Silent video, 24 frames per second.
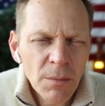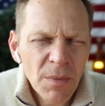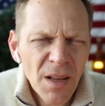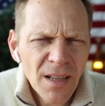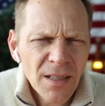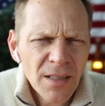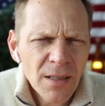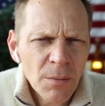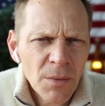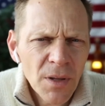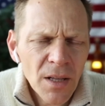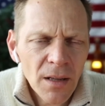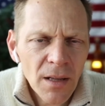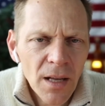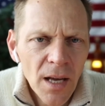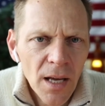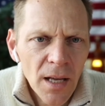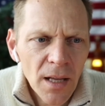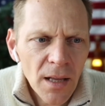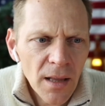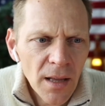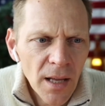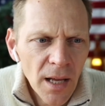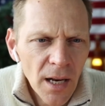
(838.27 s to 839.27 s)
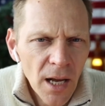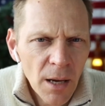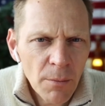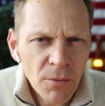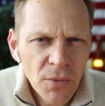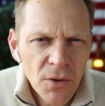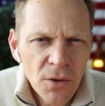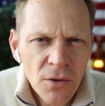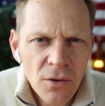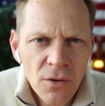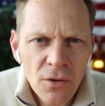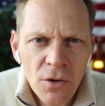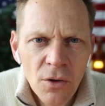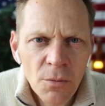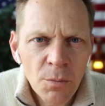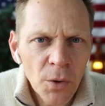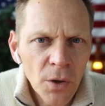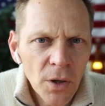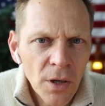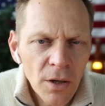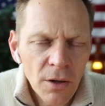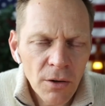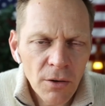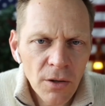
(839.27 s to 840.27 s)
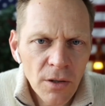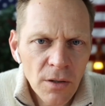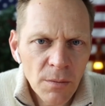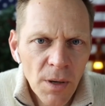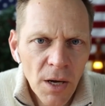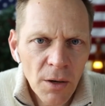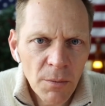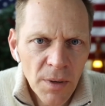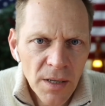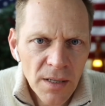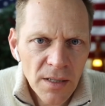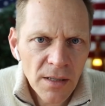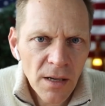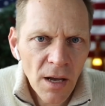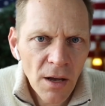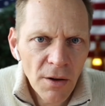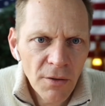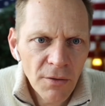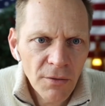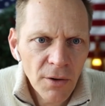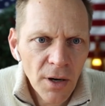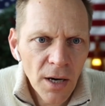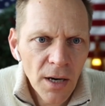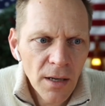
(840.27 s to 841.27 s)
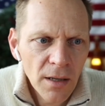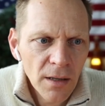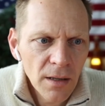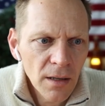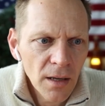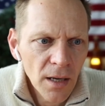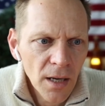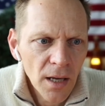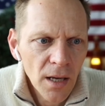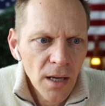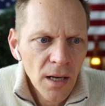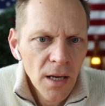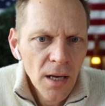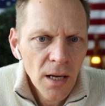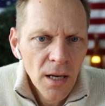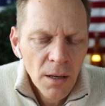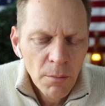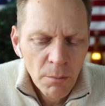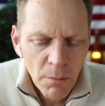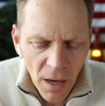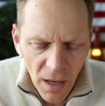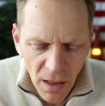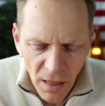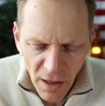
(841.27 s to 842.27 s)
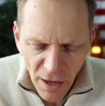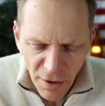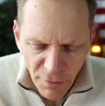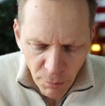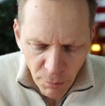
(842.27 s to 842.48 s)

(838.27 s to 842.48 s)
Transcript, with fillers: That's something that that I'm super curious about myself, right? Like my life